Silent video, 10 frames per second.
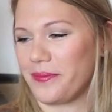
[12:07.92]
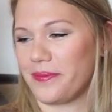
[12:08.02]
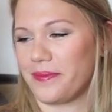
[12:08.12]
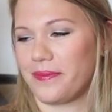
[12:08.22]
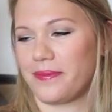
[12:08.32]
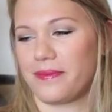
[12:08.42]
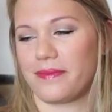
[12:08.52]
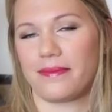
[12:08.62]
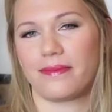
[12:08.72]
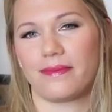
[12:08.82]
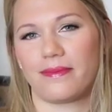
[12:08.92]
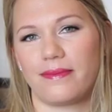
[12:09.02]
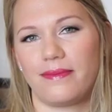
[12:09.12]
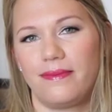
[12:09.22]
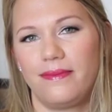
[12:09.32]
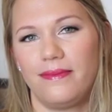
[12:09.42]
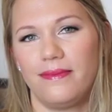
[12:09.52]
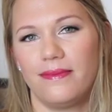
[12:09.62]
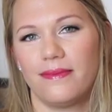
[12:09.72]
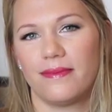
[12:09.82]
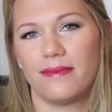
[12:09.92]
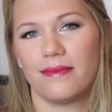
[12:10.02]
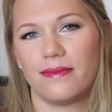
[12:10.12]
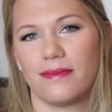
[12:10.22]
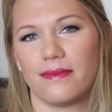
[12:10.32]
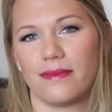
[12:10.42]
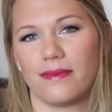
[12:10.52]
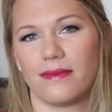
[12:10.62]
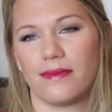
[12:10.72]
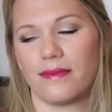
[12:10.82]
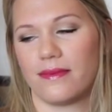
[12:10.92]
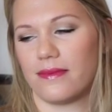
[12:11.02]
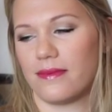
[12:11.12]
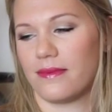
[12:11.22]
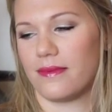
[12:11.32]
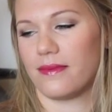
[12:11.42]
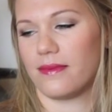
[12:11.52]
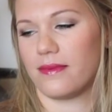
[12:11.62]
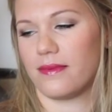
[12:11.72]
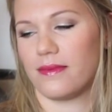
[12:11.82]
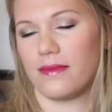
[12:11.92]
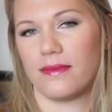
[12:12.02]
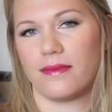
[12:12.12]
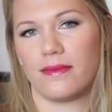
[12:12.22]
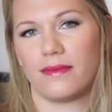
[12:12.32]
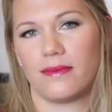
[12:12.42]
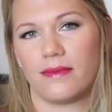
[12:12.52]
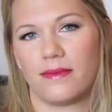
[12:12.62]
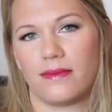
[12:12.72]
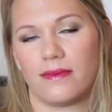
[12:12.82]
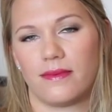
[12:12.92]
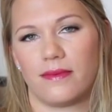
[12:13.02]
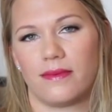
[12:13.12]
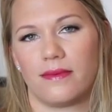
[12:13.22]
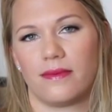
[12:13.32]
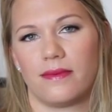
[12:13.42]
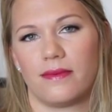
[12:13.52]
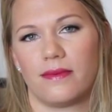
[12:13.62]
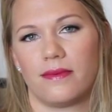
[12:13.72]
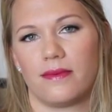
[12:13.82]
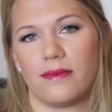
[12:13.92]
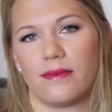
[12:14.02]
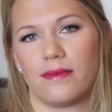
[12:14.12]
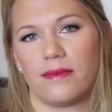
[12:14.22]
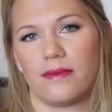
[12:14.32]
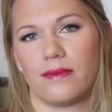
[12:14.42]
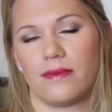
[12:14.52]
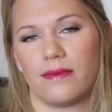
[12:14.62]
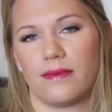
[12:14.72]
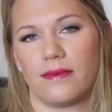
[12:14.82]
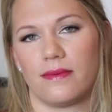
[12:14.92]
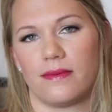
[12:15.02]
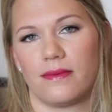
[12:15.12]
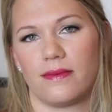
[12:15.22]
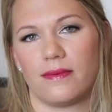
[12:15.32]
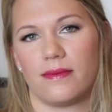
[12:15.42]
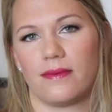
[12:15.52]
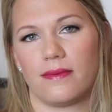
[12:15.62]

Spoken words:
No words are spoken by the person on screen.